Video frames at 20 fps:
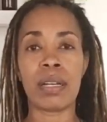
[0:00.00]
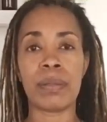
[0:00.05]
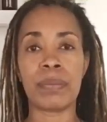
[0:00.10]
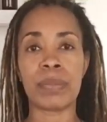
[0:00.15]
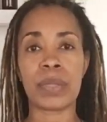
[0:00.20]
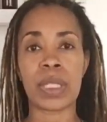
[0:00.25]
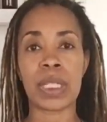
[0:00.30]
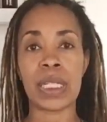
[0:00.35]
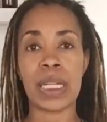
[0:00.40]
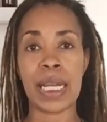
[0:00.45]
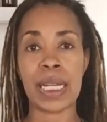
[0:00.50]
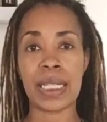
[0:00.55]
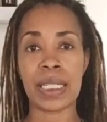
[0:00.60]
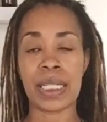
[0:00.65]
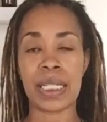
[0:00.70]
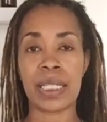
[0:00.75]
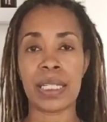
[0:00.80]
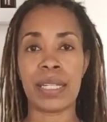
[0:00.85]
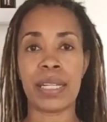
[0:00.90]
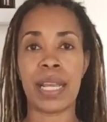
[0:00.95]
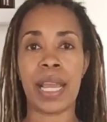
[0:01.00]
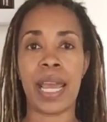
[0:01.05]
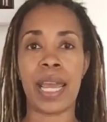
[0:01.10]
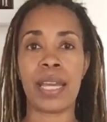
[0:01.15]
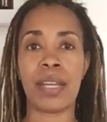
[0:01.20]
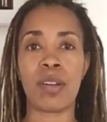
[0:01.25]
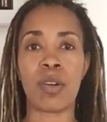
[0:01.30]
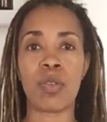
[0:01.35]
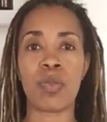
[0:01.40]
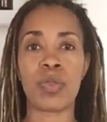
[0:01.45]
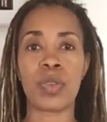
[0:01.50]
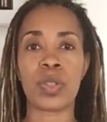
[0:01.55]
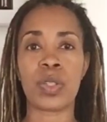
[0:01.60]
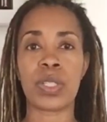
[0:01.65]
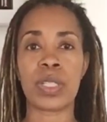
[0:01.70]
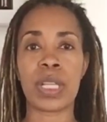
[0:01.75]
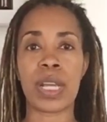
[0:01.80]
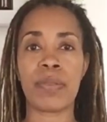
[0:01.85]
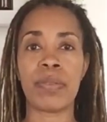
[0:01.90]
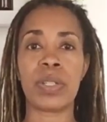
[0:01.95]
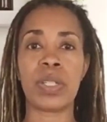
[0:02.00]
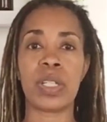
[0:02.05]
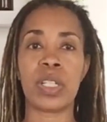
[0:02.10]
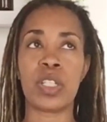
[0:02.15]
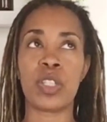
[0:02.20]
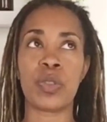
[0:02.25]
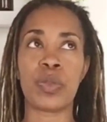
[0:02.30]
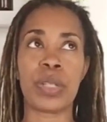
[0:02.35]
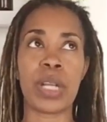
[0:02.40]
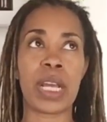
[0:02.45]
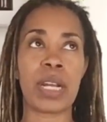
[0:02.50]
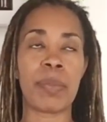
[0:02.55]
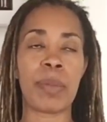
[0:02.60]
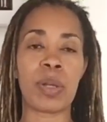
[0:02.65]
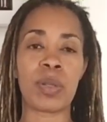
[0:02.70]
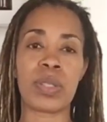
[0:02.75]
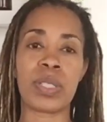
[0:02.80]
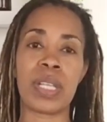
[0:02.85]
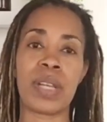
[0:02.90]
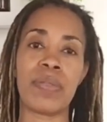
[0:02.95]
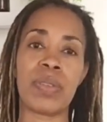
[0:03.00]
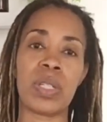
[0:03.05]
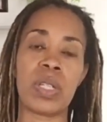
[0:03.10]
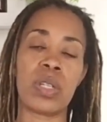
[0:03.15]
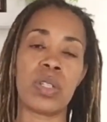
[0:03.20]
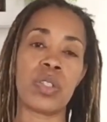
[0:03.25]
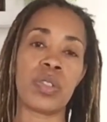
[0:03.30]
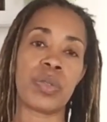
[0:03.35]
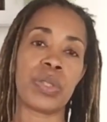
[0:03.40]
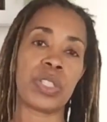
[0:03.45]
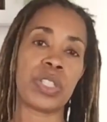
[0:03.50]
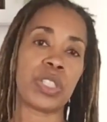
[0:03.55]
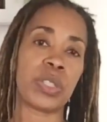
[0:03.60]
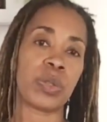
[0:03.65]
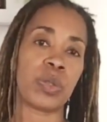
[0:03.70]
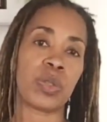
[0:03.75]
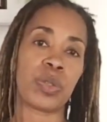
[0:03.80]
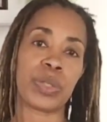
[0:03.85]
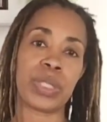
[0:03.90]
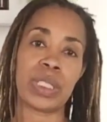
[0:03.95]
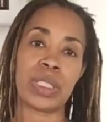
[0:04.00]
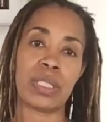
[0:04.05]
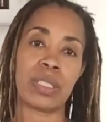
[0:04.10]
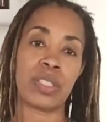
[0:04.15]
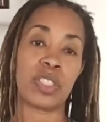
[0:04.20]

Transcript: Connecticut, he had over 700, he had about 700 children,